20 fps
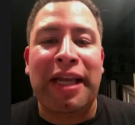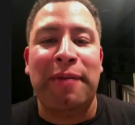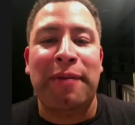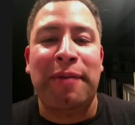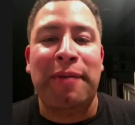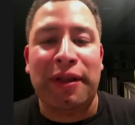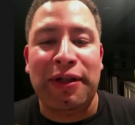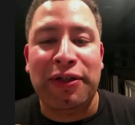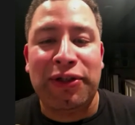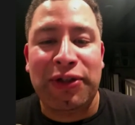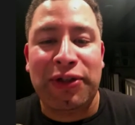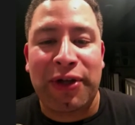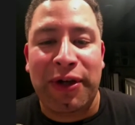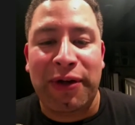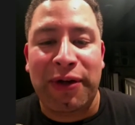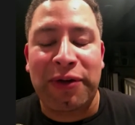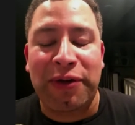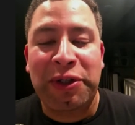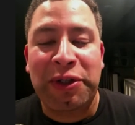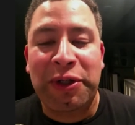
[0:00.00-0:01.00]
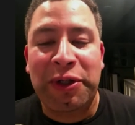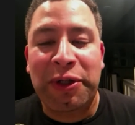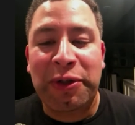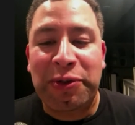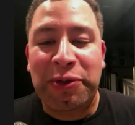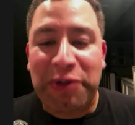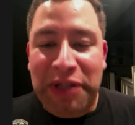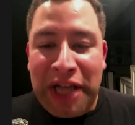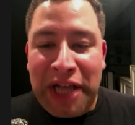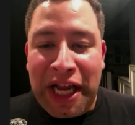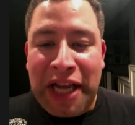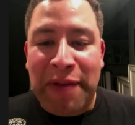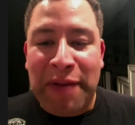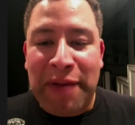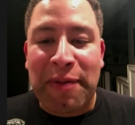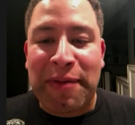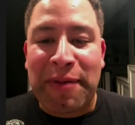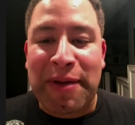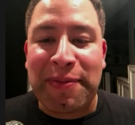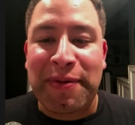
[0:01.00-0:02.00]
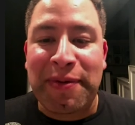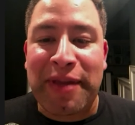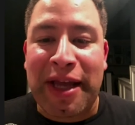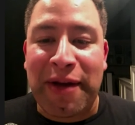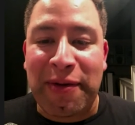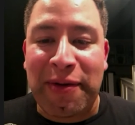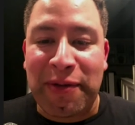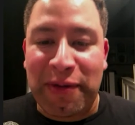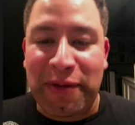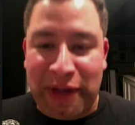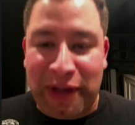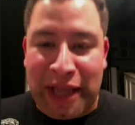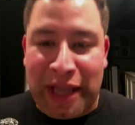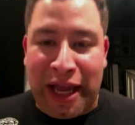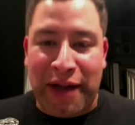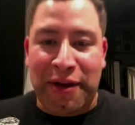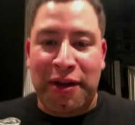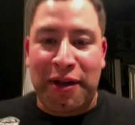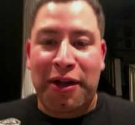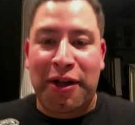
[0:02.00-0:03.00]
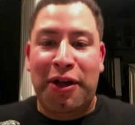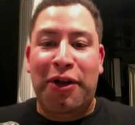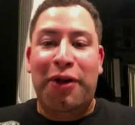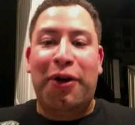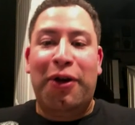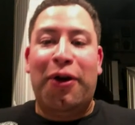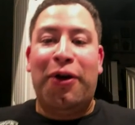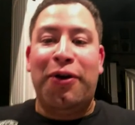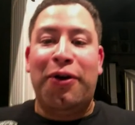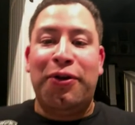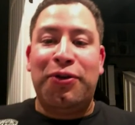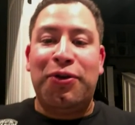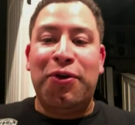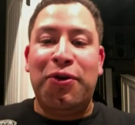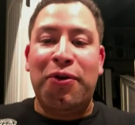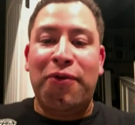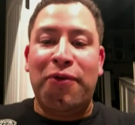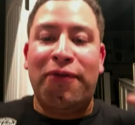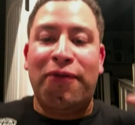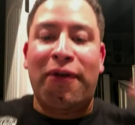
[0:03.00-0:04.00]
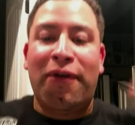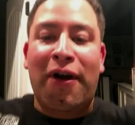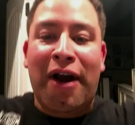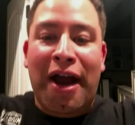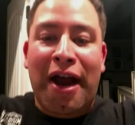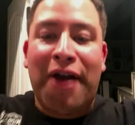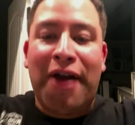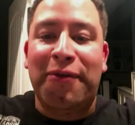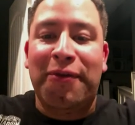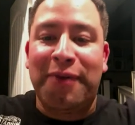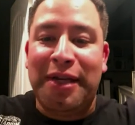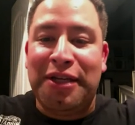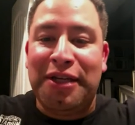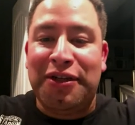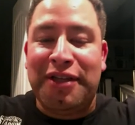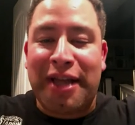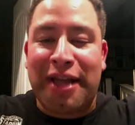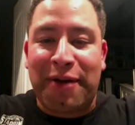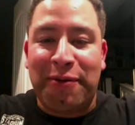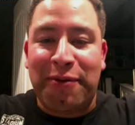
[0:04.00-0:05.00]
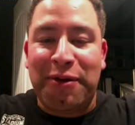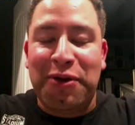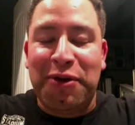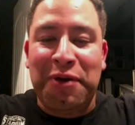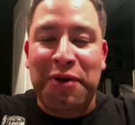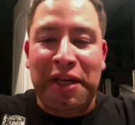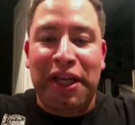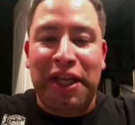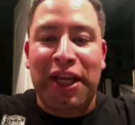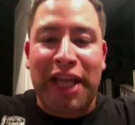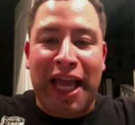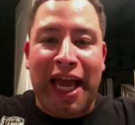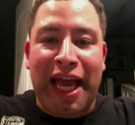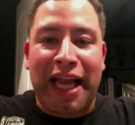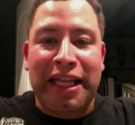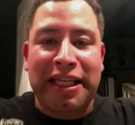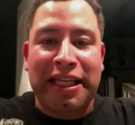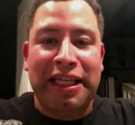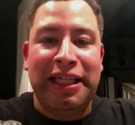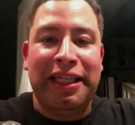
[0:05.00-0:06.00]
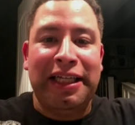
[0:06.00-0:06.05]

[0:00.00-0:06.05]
him on the show. We're talking about people that are so far out of reach that we couldn't get.